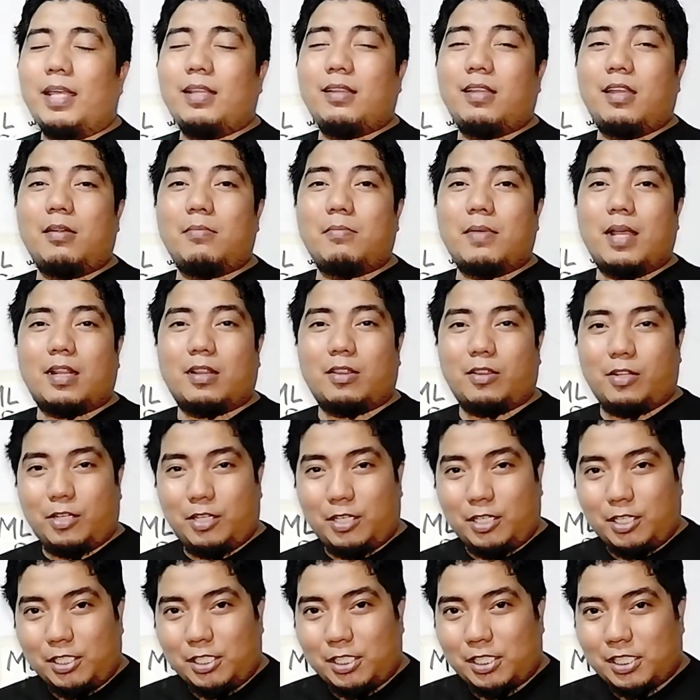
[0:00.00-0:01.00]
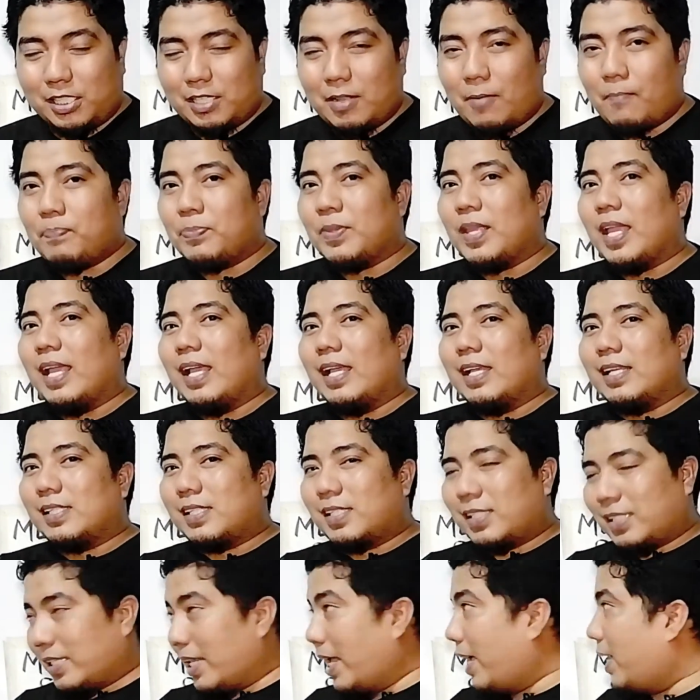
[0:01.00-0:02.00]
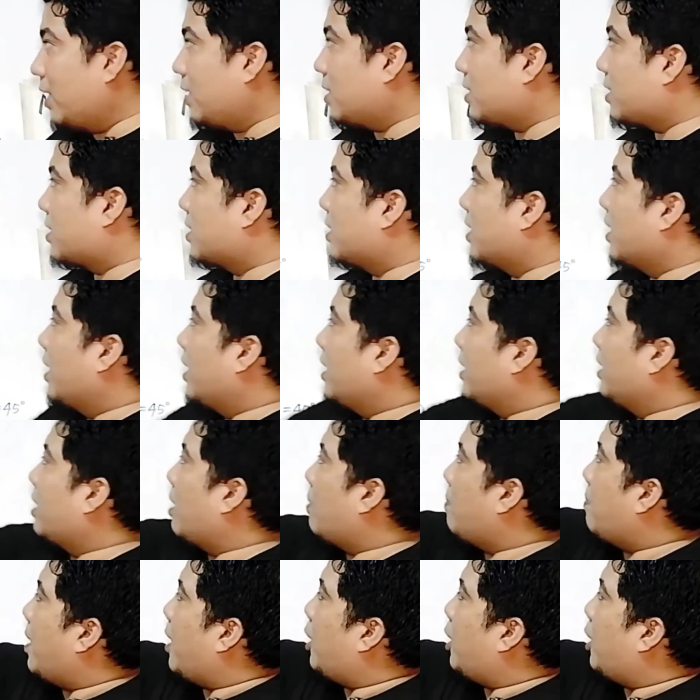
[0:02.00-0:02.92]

My dear math learners, since the